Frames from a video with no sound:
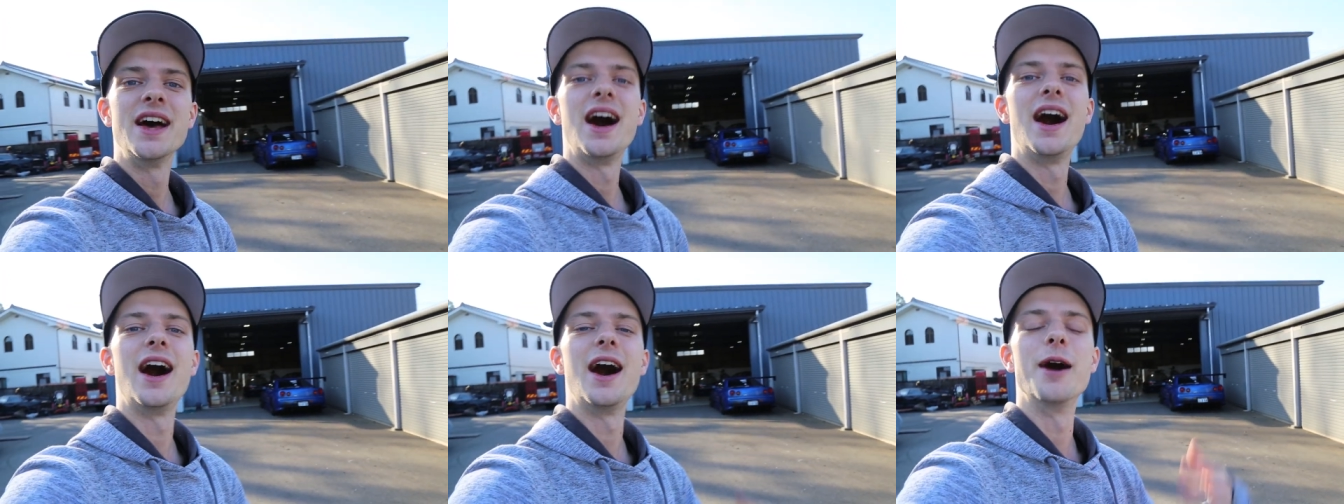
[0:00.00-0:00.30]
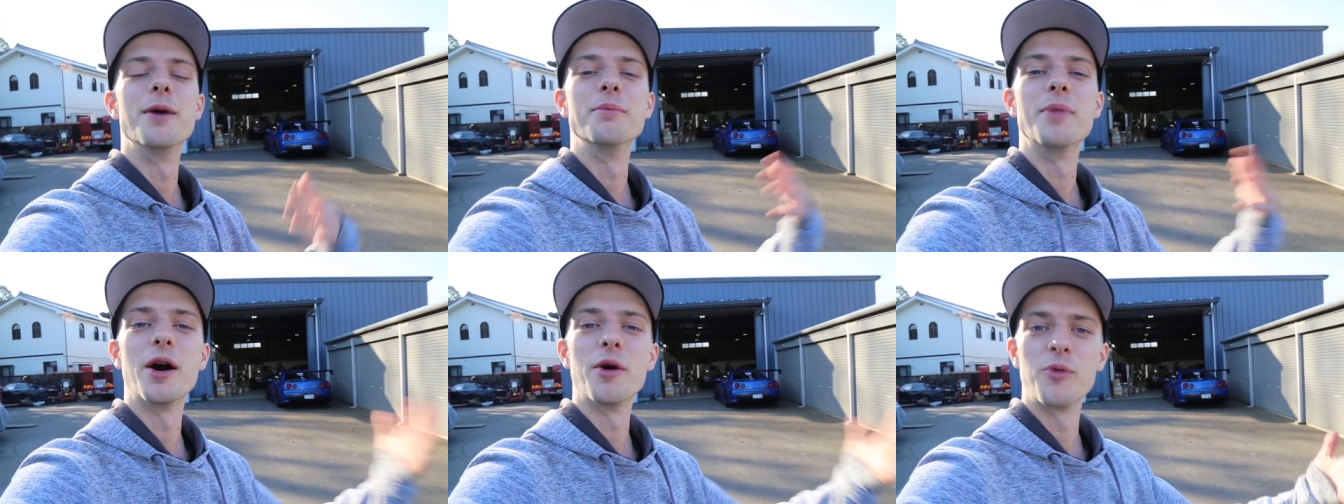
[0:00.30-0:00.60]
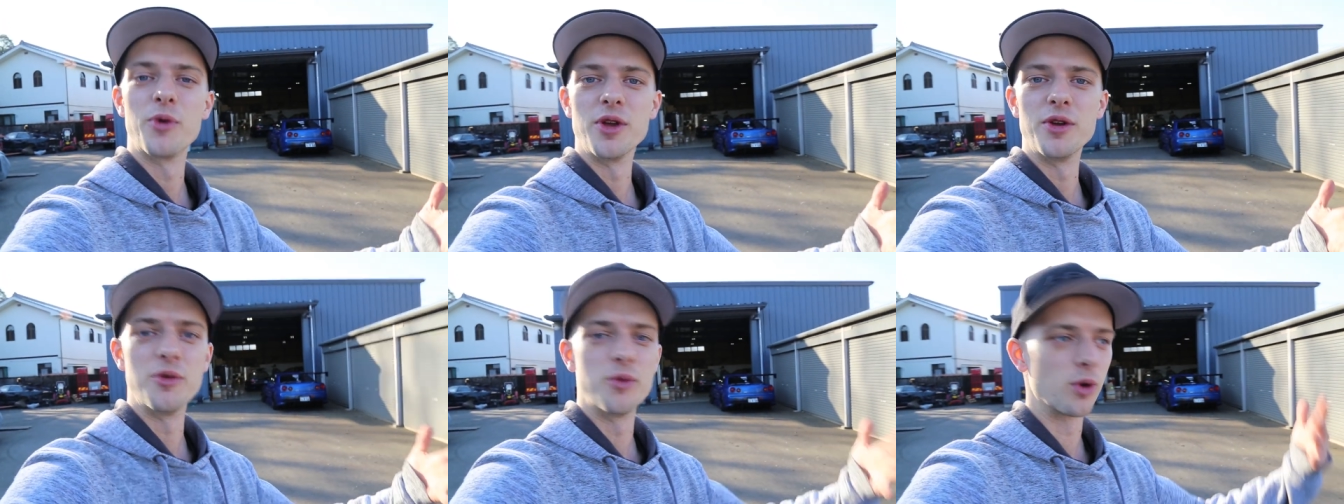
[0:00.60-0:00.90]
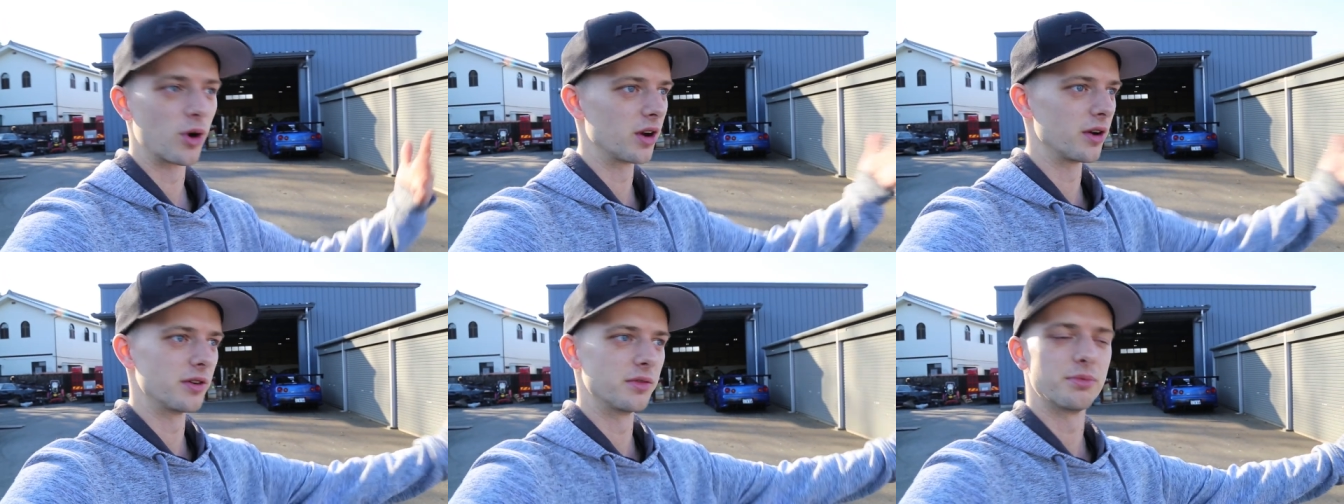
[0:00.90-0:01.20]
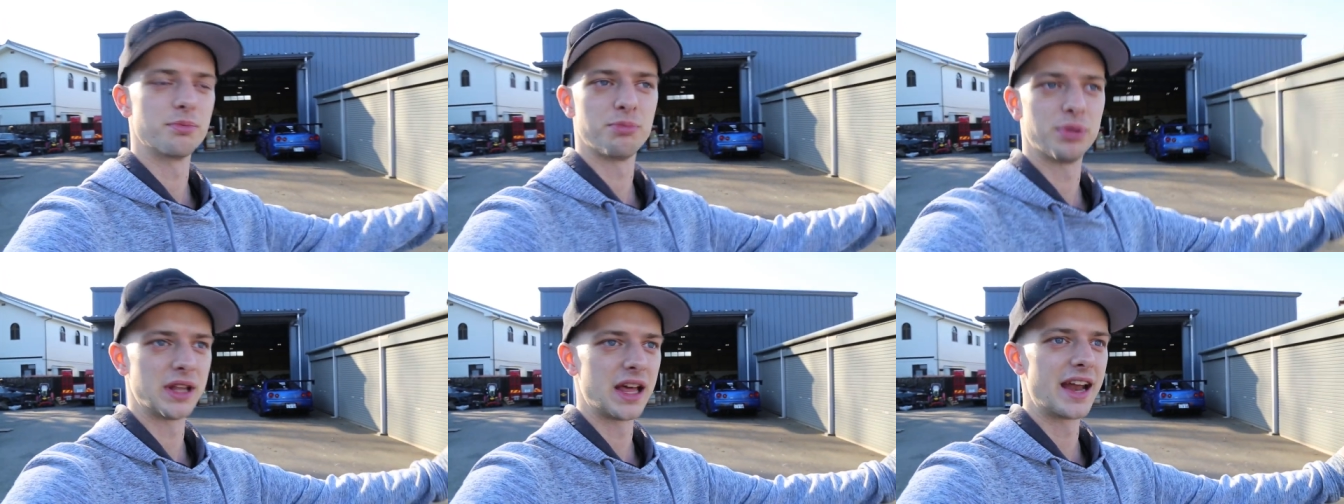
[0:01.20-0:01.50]
um, we were
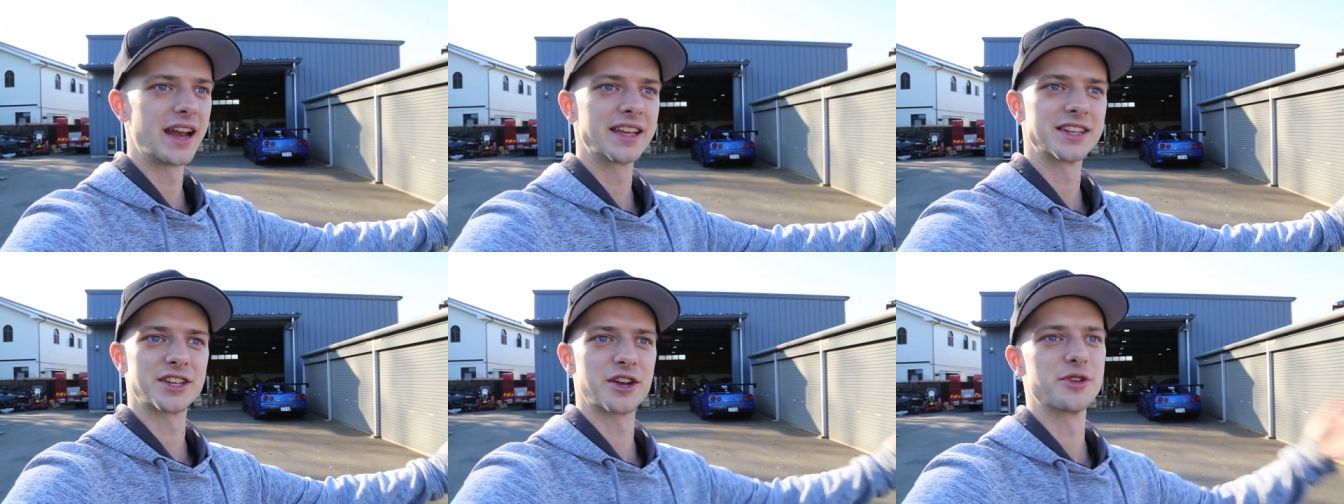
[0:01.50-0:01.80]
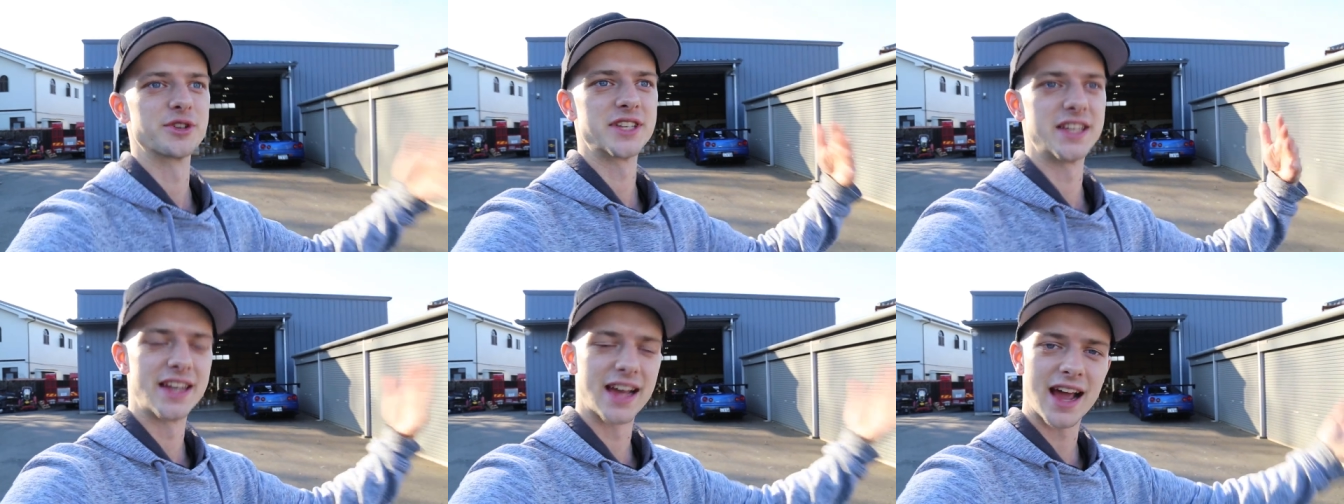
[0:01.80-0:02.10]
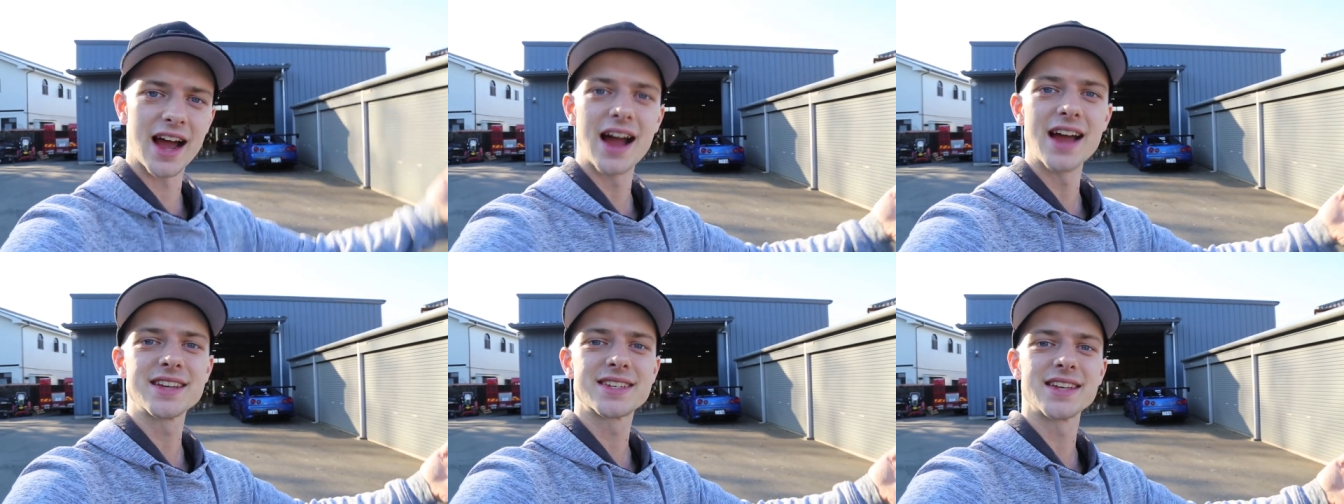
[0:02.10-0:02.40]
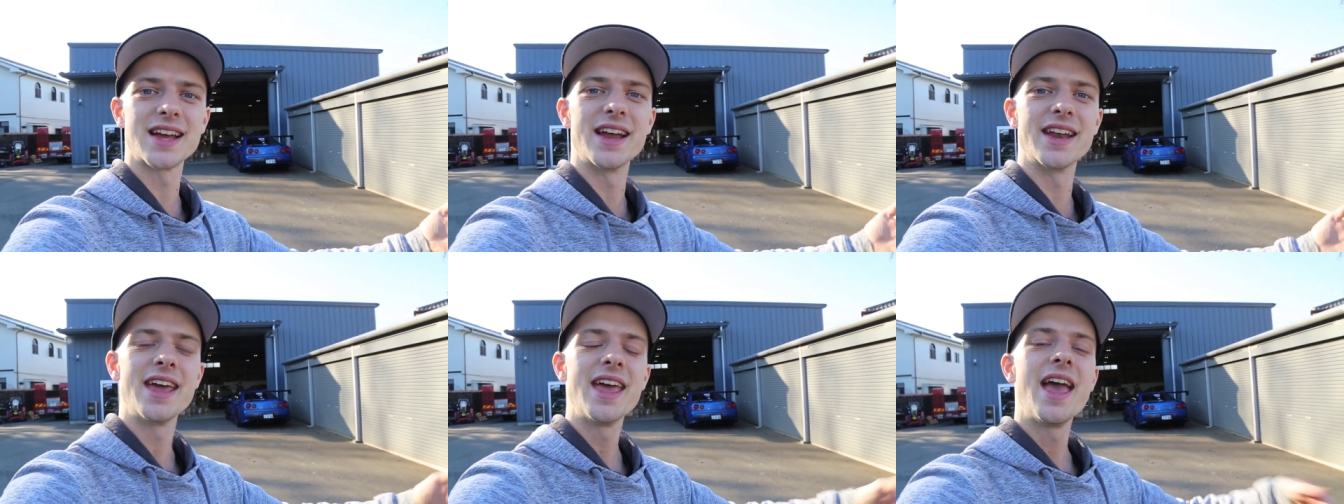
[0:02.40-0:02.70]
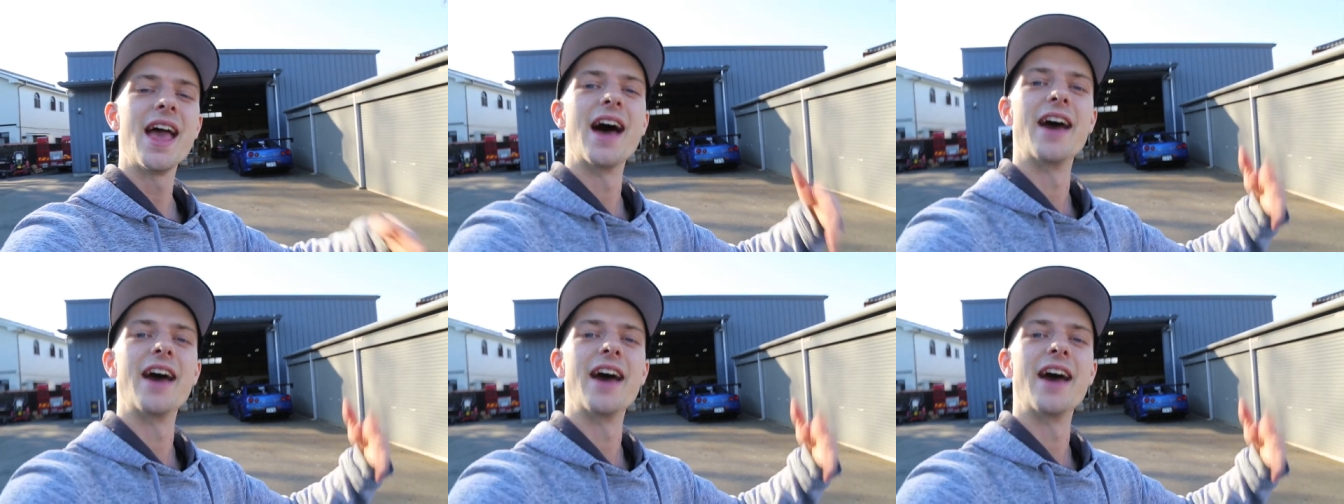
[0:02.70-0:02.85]
planning to go see Nakai-san